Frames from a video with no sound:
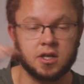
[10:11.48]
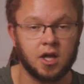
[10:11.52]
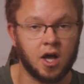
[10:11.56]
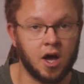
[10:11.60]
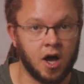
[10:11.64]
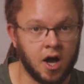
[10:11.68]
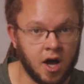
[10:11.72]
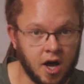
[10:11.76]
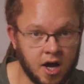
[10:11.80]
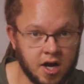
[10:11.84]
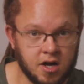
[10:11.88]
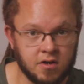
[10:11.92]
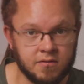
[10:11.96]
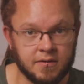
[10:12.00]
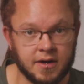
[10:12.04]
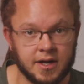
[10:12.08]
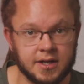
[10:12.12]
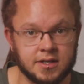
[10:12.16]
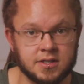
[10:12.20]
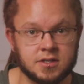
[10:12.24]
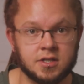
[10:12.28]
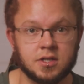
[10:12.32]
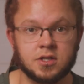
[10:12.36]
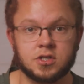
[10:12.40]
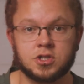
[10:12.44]
higher
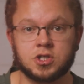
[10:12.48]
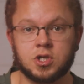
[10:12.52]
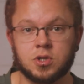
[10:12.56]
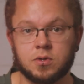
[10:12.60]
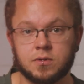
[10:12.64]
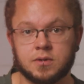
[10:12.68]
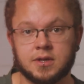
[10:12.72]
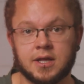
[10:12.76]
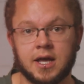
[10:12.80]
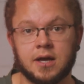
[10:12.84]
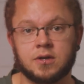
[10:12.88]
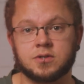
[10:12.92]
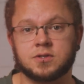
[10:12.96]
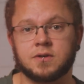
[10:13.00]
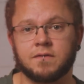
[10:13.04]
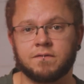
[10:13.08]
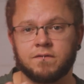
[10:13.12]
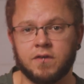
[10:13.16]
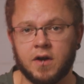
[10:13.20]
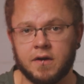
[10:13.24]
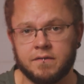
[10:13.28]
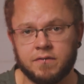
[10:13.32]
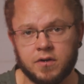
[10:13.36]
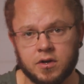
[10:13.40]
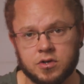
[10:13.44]
end,
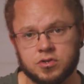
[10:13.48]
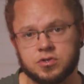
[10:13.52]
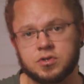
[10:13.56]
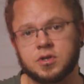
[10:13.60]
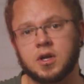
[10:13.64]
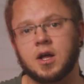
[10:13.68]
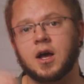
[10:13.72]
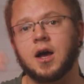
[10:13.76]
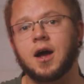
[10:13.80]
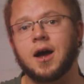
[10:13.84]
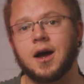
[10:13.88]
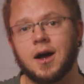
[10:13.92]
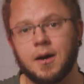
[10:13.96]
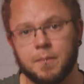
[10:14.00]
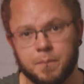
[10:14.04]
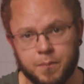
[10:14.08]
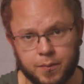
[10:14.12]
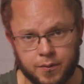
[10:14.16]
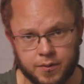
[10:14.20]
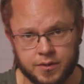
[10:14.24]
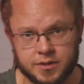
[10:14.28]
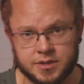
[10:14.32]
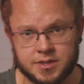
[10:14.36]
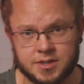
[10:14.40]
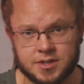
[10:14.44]
2,500
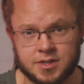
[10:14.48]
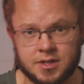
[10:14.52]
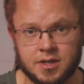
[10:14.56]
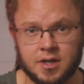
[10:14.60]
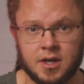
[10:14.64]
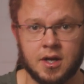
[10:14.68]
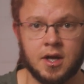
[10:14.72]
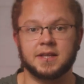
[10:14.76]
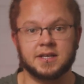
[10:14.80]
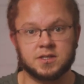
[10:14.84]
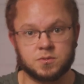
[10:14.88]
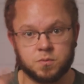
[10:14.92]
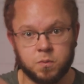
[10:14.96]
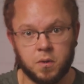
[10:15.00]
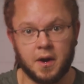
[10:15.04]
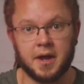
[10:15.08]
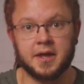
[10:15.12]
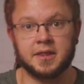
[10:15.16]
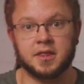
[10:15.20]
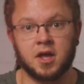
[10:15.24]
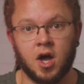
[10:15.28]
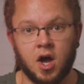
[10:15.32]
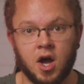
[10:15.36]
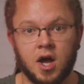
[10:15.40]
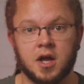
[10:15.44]
upwards, is where
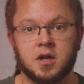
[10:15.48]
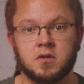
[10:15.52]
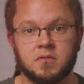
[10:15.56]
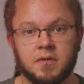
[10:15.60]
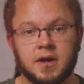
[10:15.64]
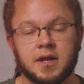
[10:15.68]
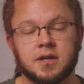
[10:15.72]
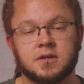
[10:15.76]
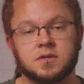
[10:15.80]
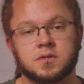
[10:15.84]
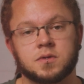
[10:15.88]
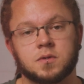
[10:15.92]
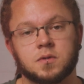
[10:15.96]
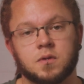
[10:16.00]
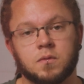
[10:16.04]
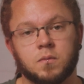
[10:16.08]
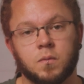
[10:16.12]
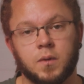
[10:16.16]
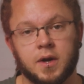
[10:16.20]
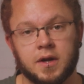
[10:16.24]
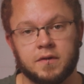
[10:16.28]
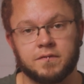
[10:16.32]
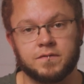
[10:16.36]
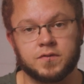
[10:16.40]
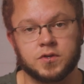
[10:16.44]
the higher end
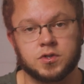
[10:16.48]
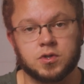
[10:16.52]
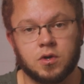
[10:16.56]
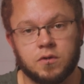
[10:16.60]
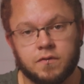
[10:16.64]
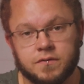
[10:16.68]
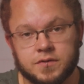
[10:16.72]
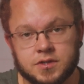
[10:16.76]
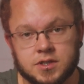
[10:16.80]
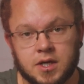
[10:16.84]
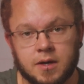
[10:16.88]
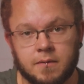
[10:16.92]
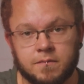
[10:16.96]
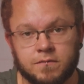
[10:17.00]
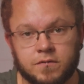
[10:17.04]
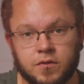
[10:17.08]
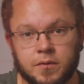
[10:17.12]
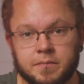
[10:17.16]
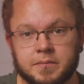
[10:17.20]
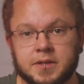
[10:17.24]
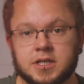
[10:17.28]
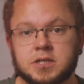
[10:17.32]
wedding photographers come from.